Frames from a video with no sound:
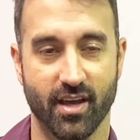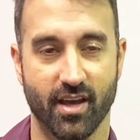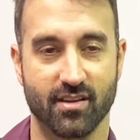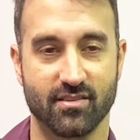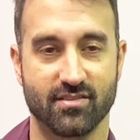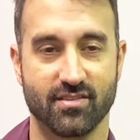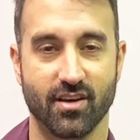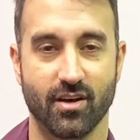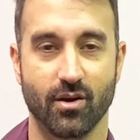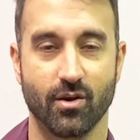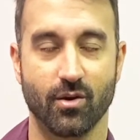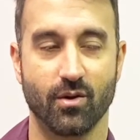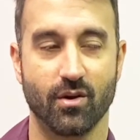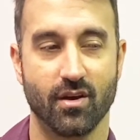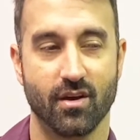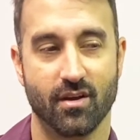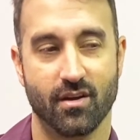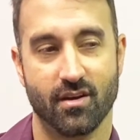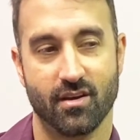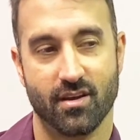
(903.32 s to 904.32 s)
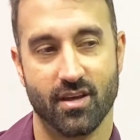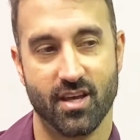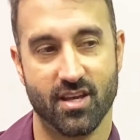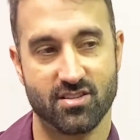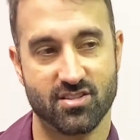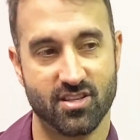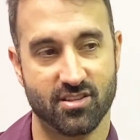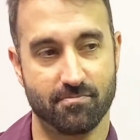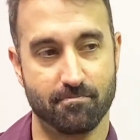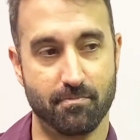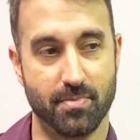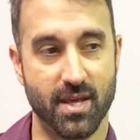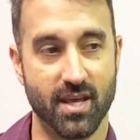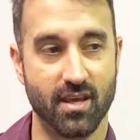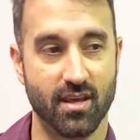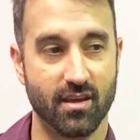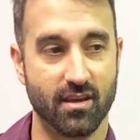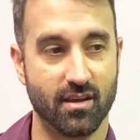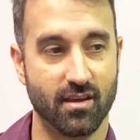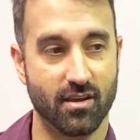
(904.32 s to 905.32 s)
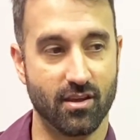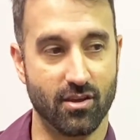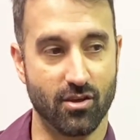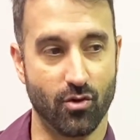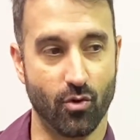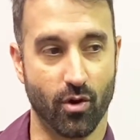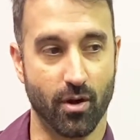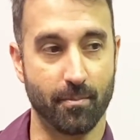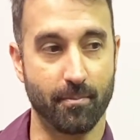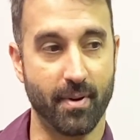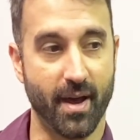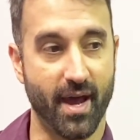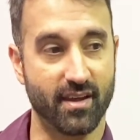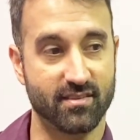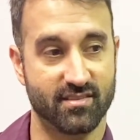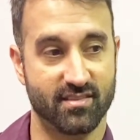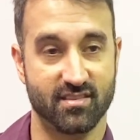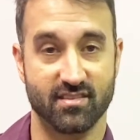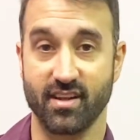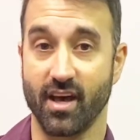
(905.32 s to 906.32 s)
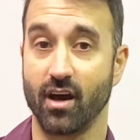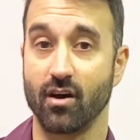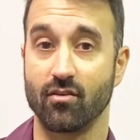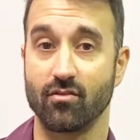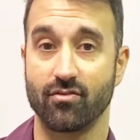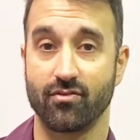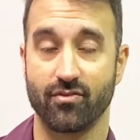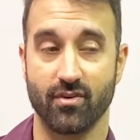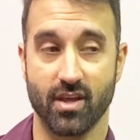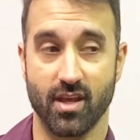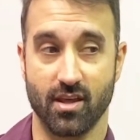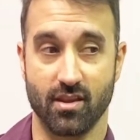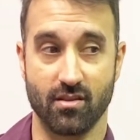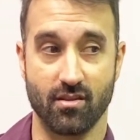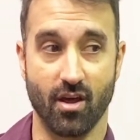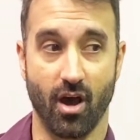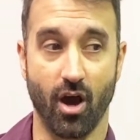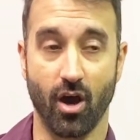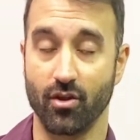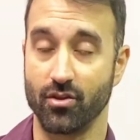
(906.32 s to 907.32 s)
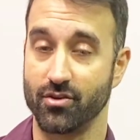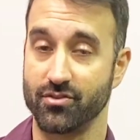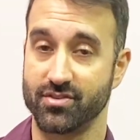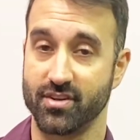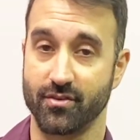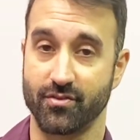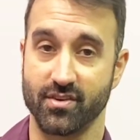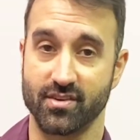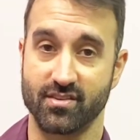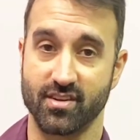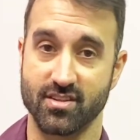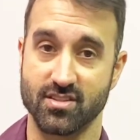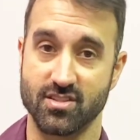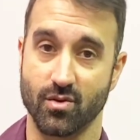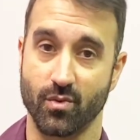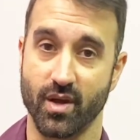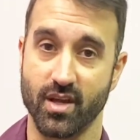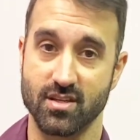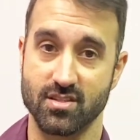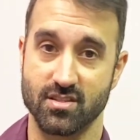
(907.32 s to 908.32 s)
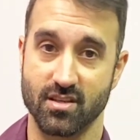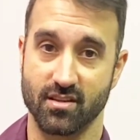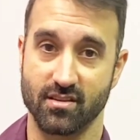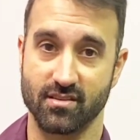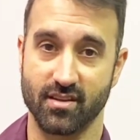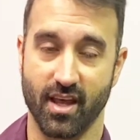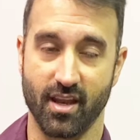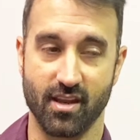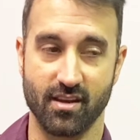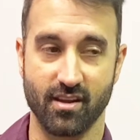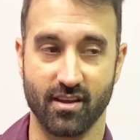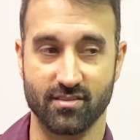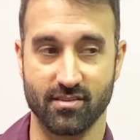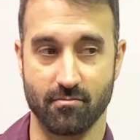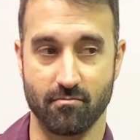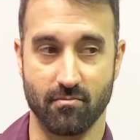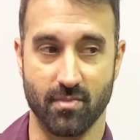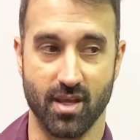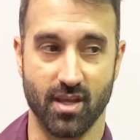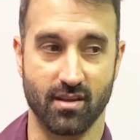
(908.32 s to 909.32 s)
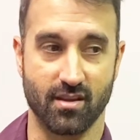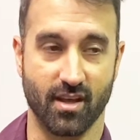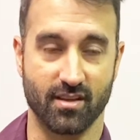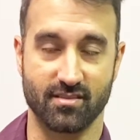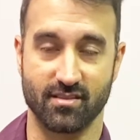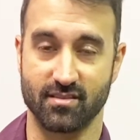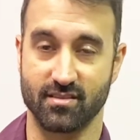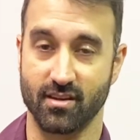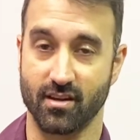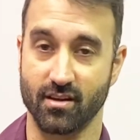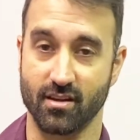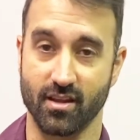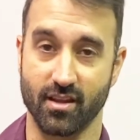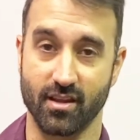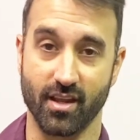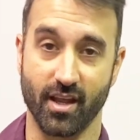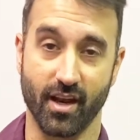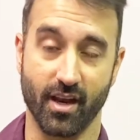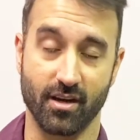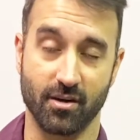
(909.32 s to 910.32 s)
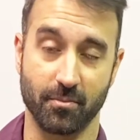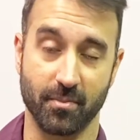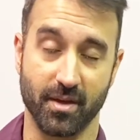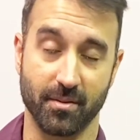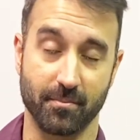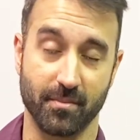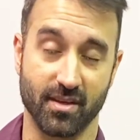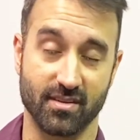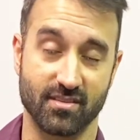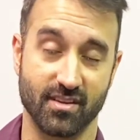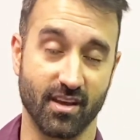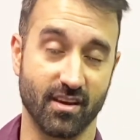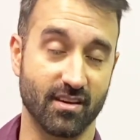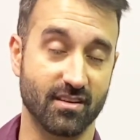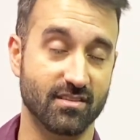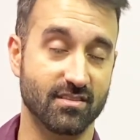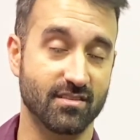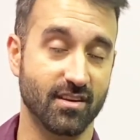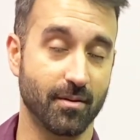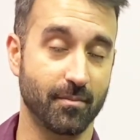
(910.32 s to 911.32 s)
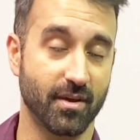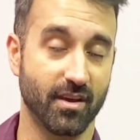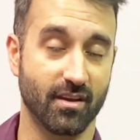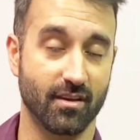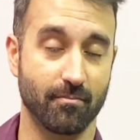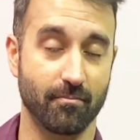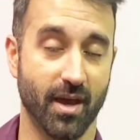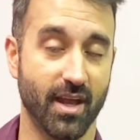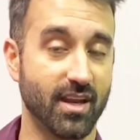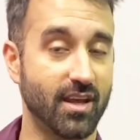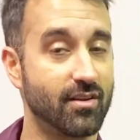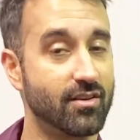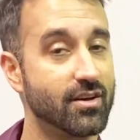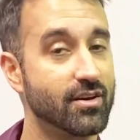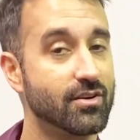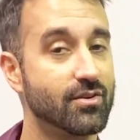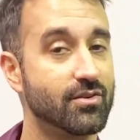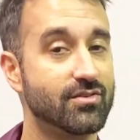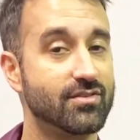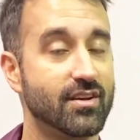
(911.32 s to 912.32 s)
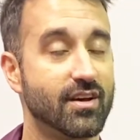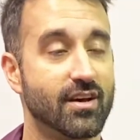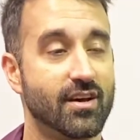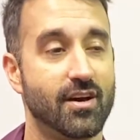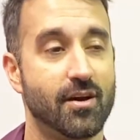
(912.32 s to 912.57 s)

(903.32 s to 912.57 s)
And so it's just being your best self in all those different situations. And it doesn't mean necessarily that I don't make mistakes. I make many of those.